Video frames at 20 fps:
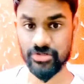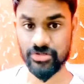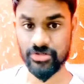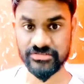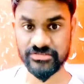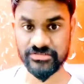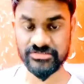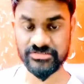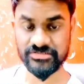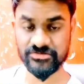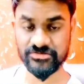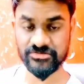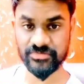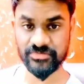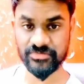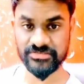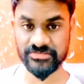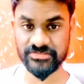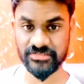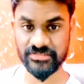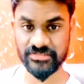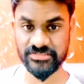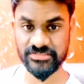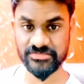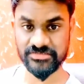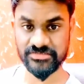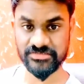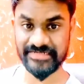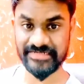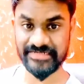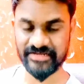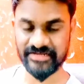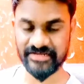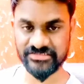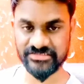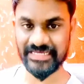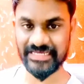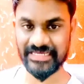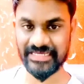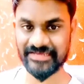not 1,000 plus clicks, but
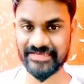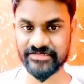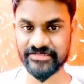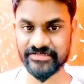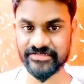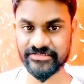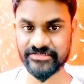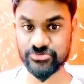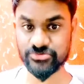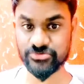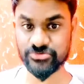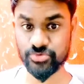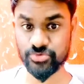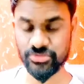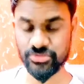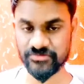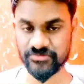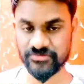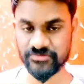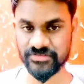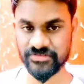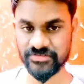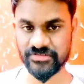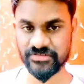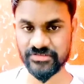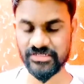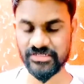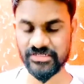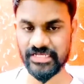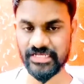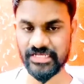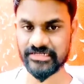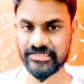interaction I get 2,000,